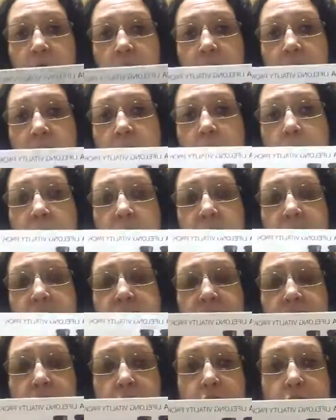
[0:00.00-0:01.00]
recommends
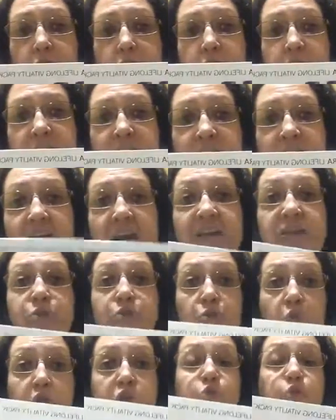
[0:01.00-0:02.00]
it for 30 days,
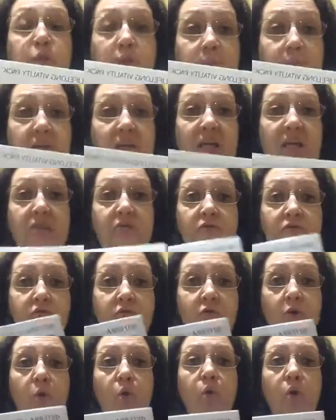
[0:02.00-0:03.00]
which would be
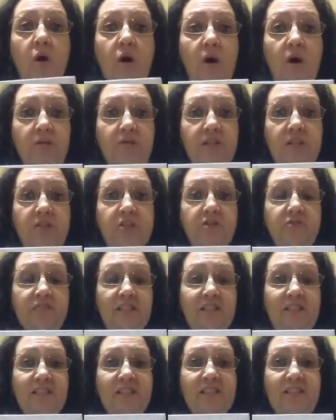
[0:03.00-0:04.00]
4 of each of
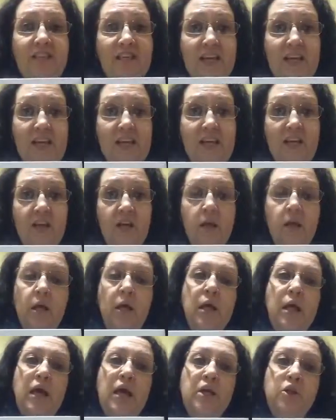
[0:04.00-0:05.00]
these a day,
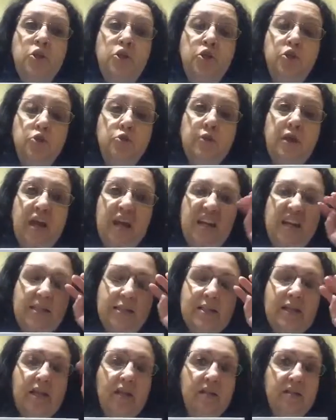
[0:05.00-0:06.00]
and you can't
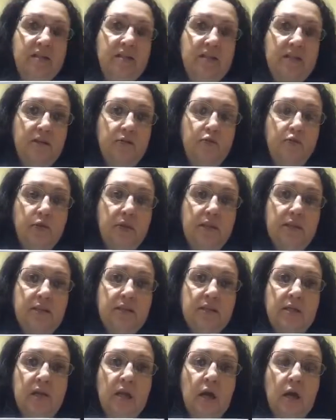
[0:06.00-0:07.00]
tell a
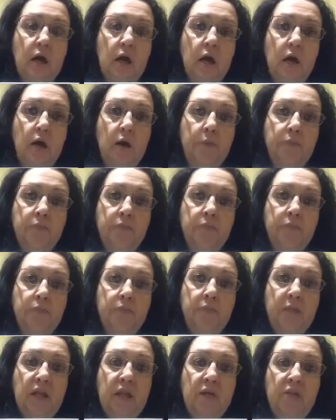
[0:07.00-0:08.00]
difference,
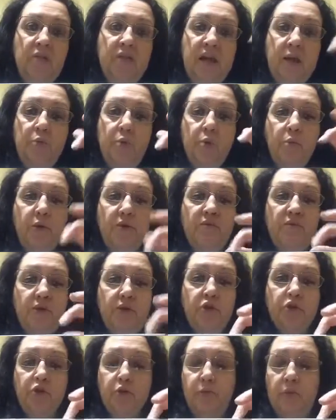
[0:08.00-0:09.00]
they will
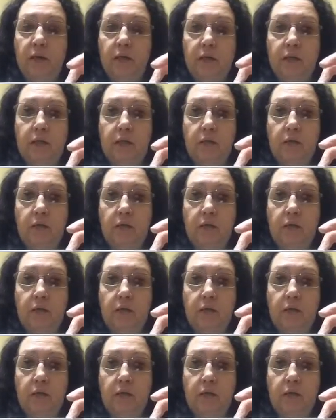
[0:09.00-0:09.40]
refund your money